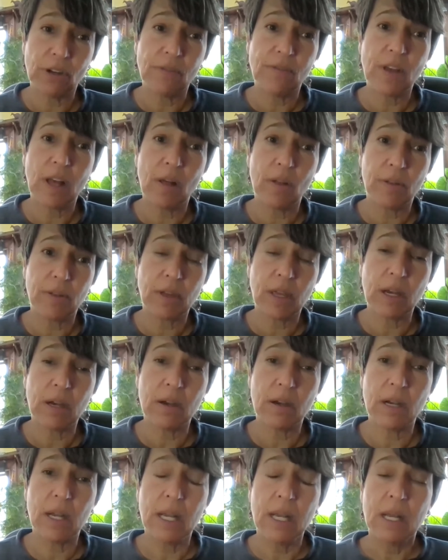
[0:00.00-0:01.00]
of
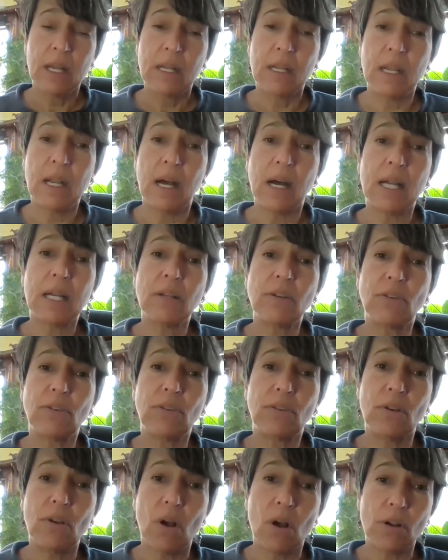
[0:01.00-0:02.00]
healthcare, not a
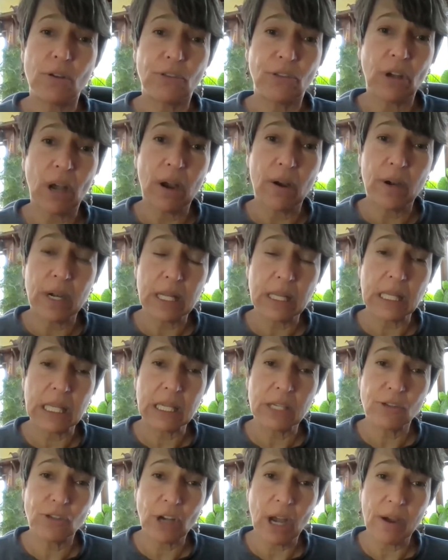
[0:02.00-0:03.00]

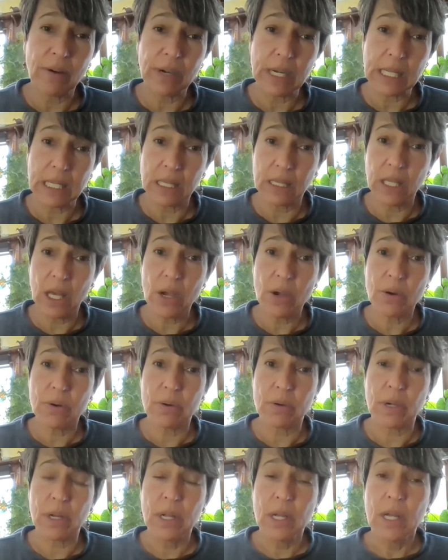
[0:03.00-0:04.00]
charity
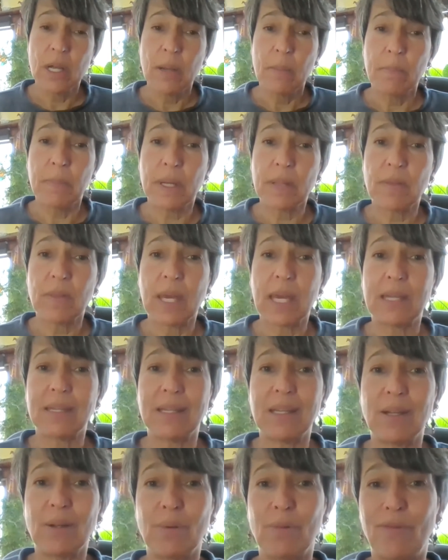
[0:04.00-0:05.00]
alone, but that,
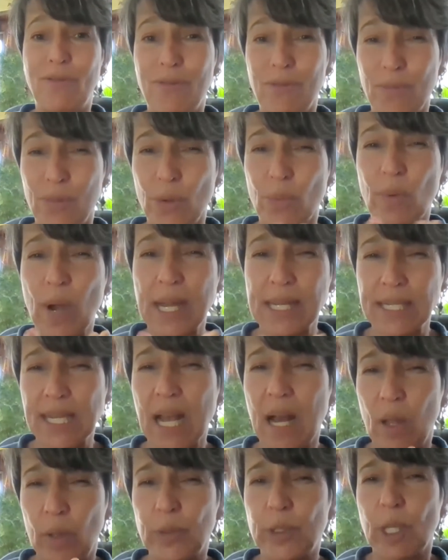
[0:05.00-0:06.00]
the right to
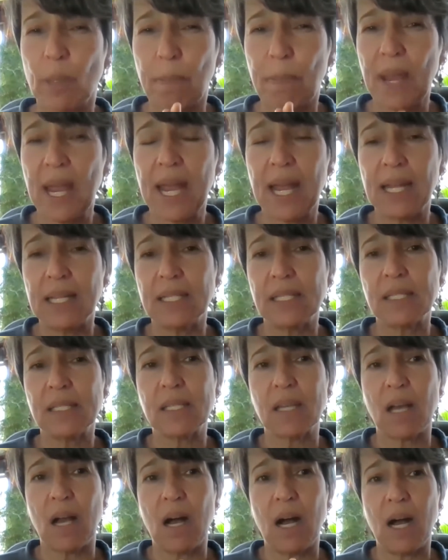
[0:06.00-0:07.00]
health
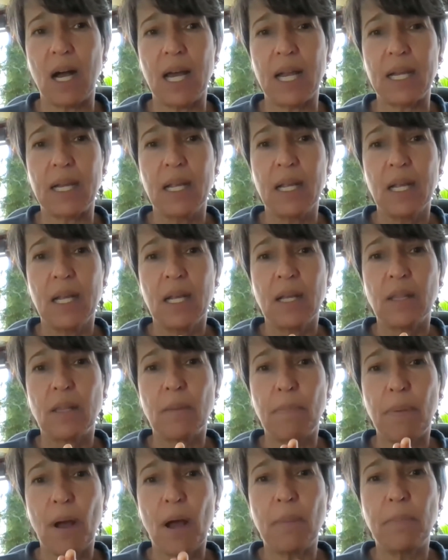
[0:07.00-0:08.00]
depends on
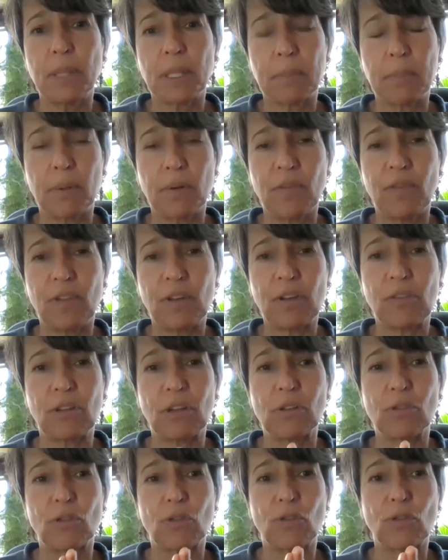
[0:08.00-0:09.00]
the public
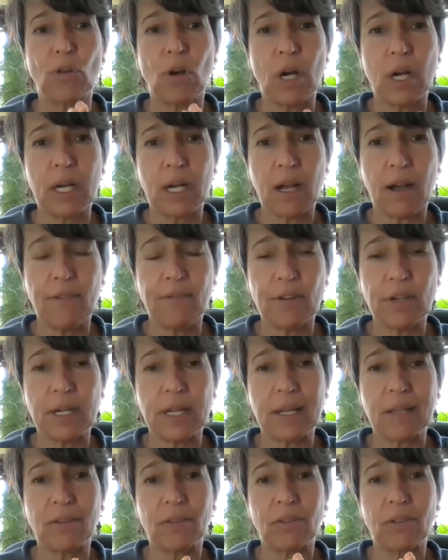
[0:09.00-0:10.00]
provision, strong
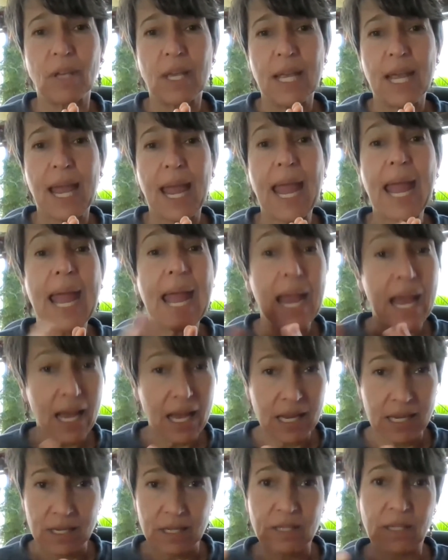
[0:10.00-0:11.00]
governance,
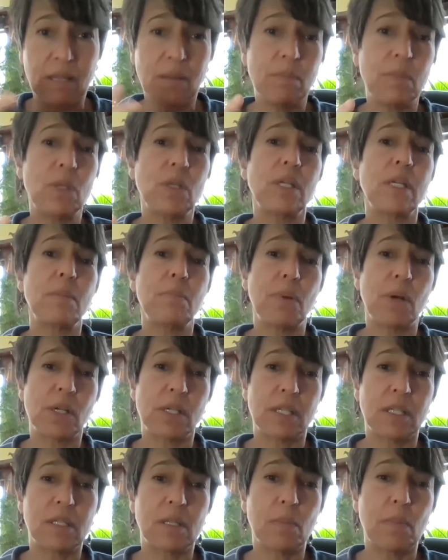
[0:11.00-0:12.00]
and community
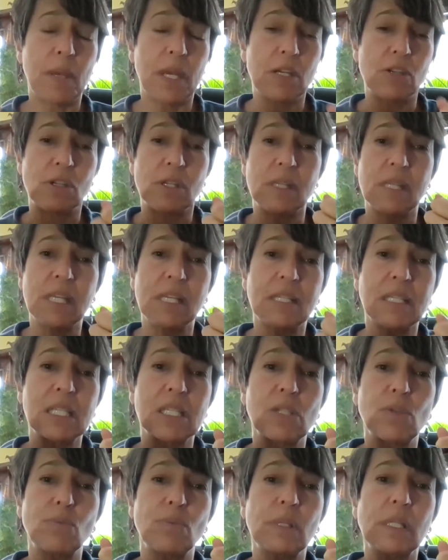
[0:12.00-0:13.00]
participation. Mm-hmm. This
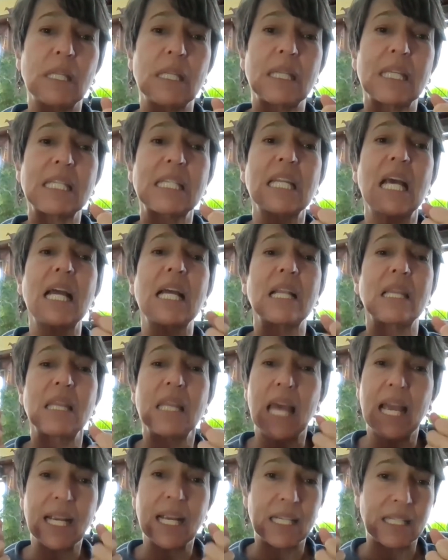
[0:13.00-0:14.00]
is really the
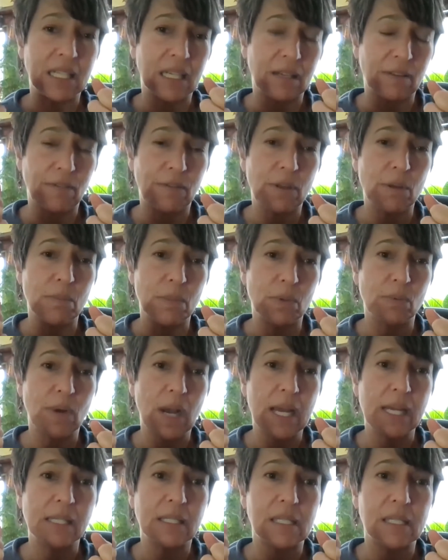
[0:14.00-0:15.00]
dialectic of human
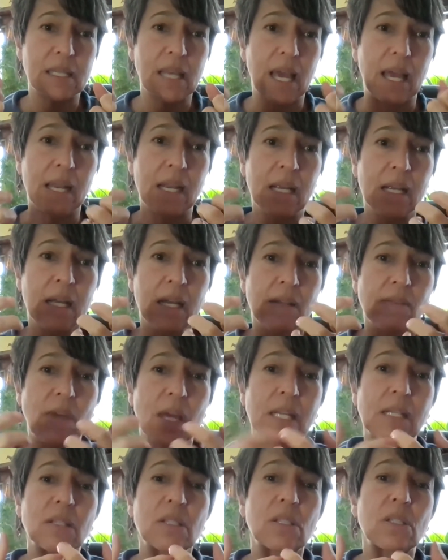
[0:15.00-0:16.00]
rights that
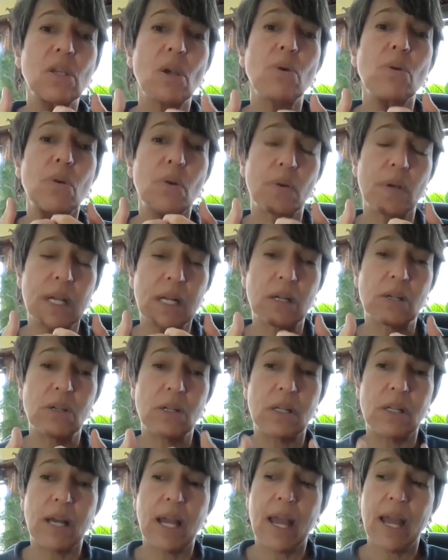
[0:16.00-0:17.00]
is so
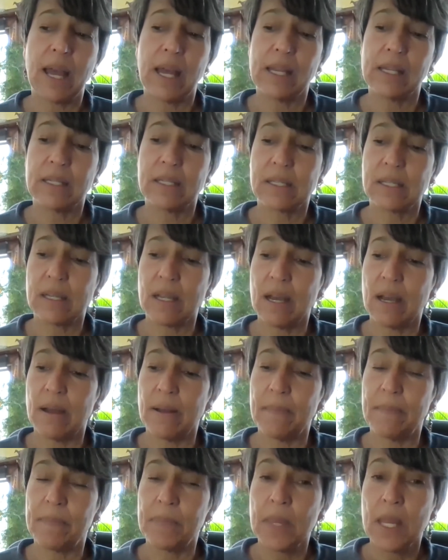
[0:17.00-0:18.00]
critical. And
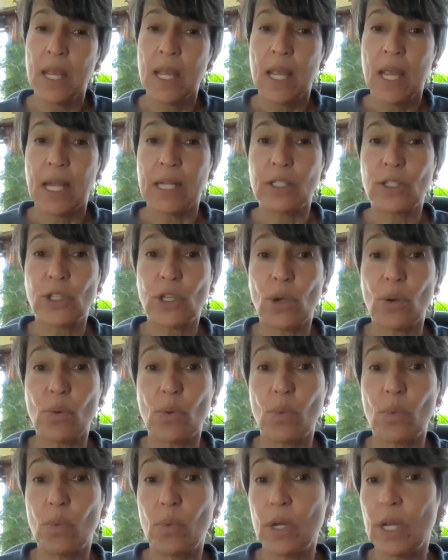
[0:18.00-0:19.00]

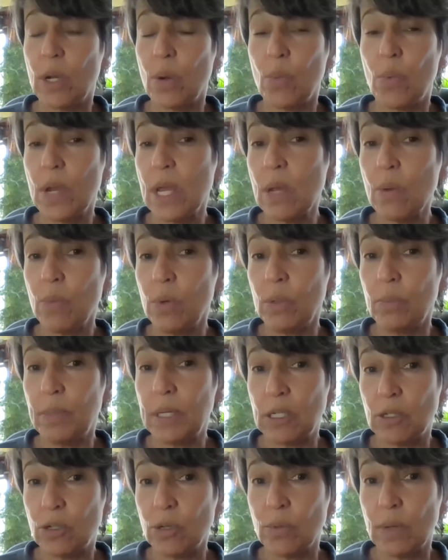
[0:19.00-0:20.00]
so, we will
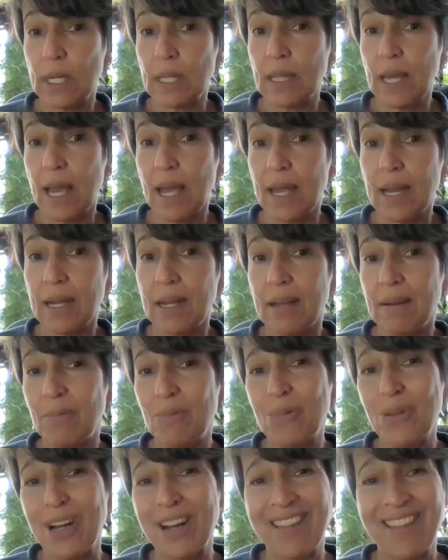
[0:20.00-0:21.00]
be doing that.
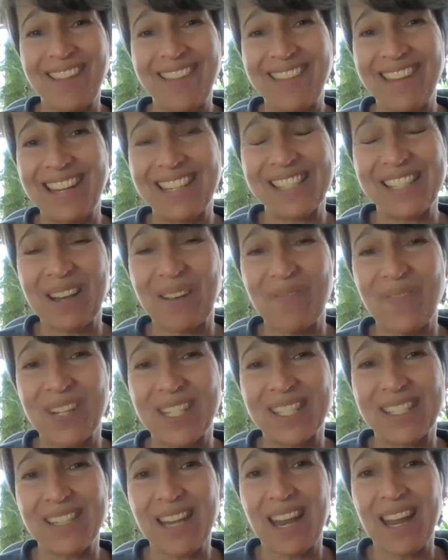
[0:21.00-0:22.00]
One of the things I've
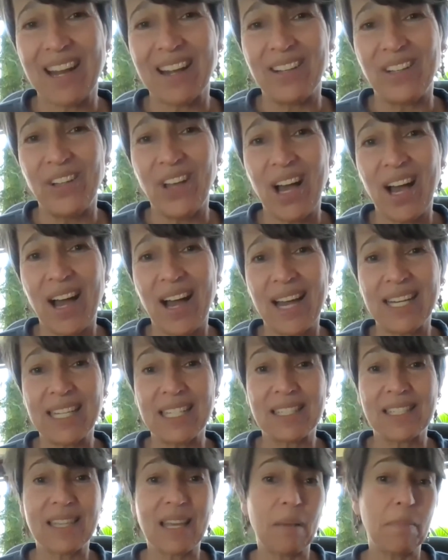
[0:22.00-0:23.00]
been saying a lot
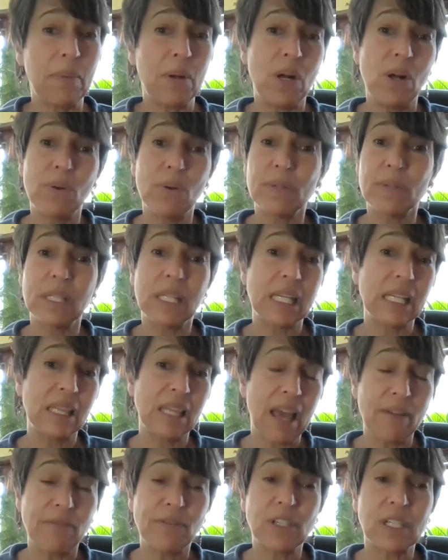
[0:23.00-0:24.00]
is that Paul really
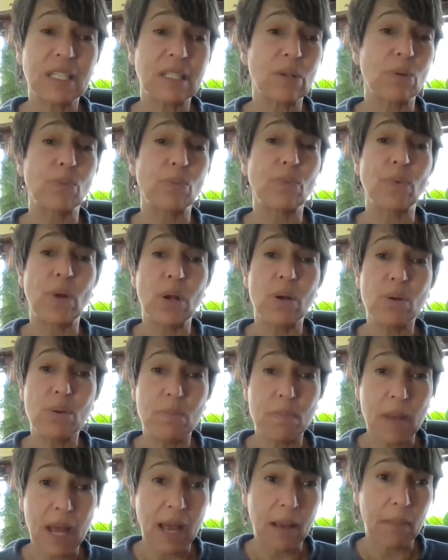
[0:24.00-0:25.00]
left us a
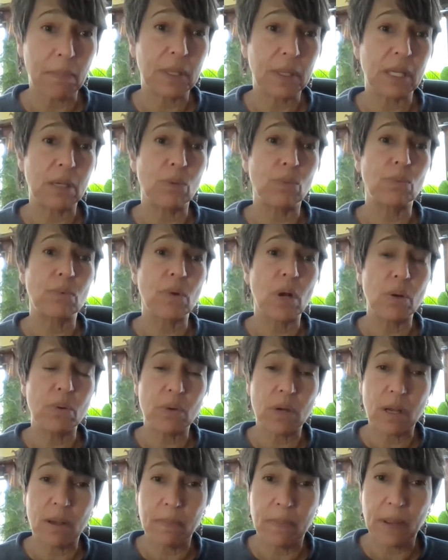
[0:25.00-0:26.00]
roadmap. He
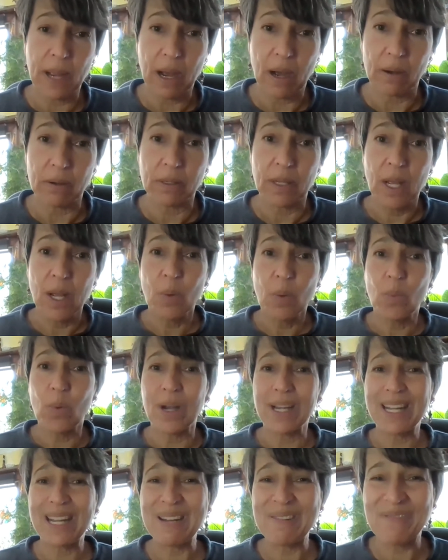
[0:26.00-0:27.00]
wrote about
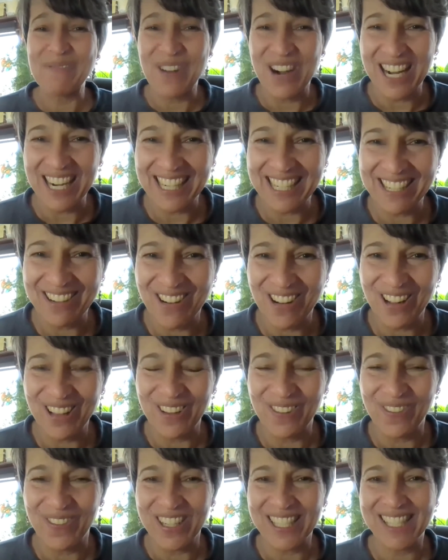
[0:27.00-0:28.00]
what he wanted
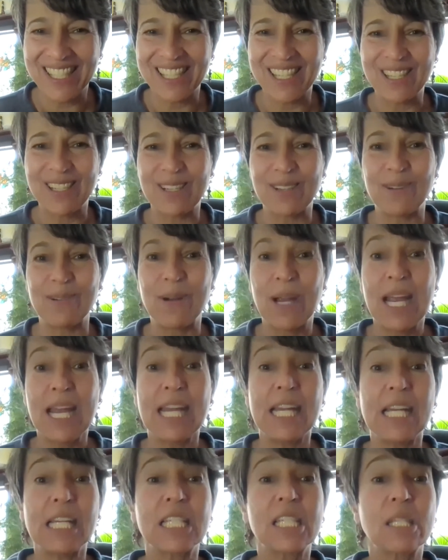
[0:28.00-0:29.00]
all of us to do.
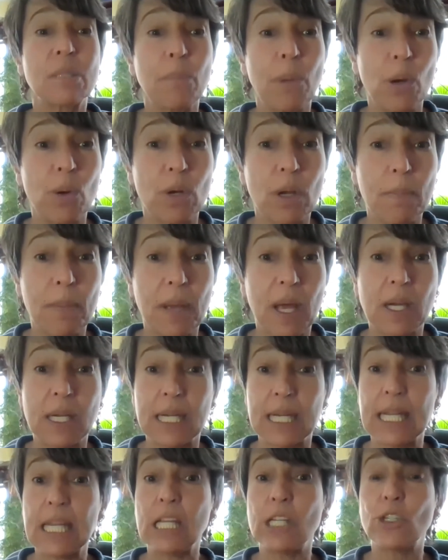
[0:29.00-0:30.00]
He spoke about
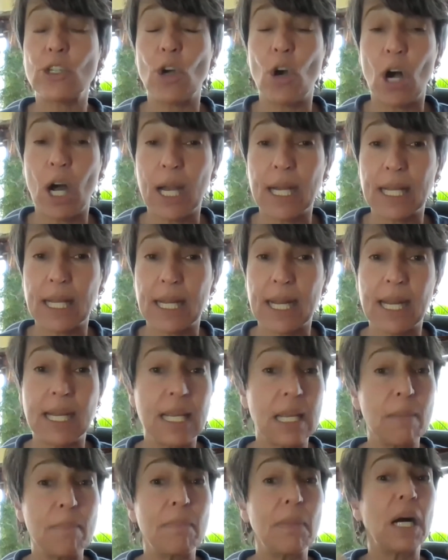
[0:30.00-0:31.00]
it, he taught it, and
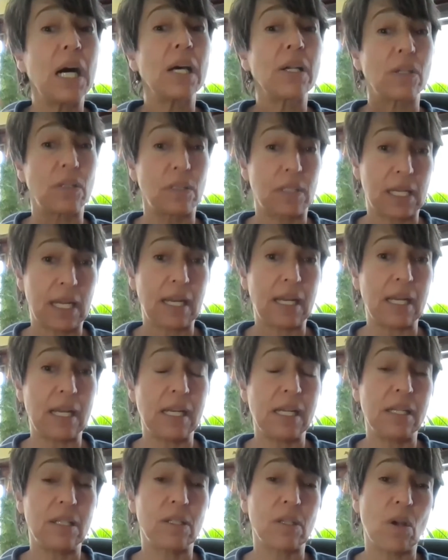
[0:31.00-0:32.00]
he modeled it
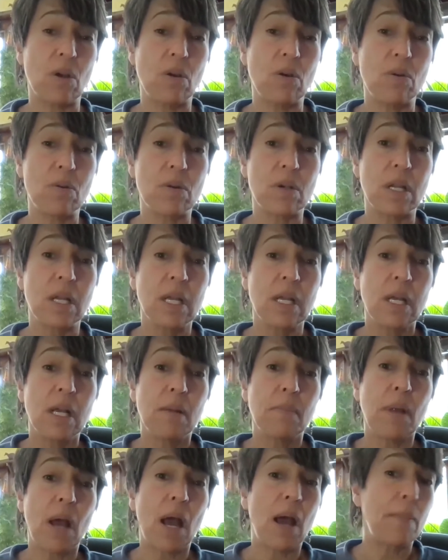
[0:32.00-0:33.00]
in his own
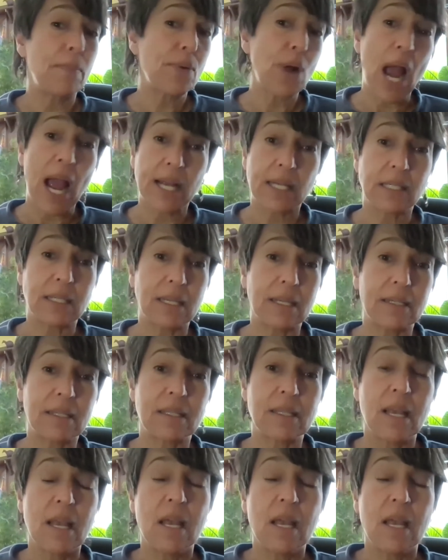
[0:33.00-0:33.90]
practice.